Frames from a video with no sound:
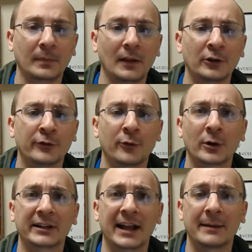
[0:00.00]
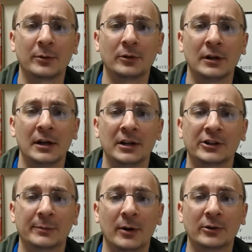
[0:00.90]
So, for example,
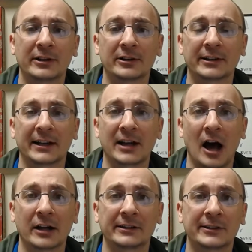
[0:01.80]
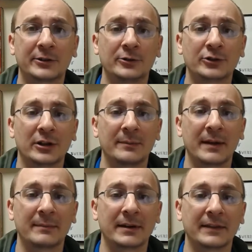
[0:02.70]
suppose there is a constitutional
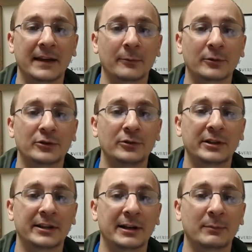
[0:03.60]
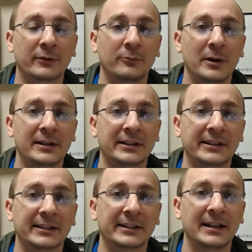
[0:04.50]
amendment that reduced the number of
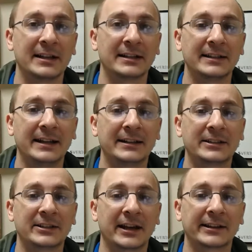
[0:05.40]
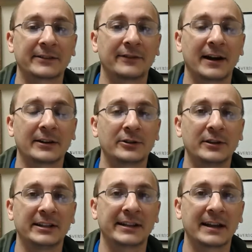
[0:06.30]
witnesses needed to testify to
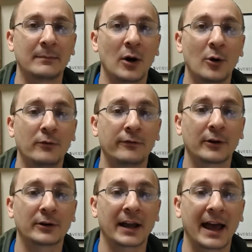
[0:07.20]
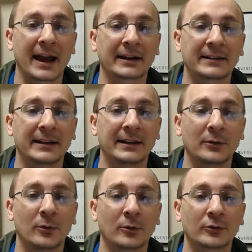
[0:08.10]
the same overt act in
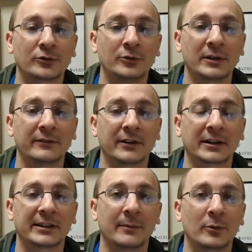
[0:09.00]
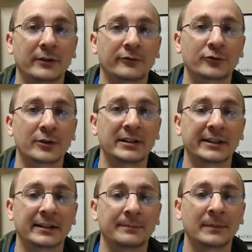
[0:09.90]
order to convict someone of treason.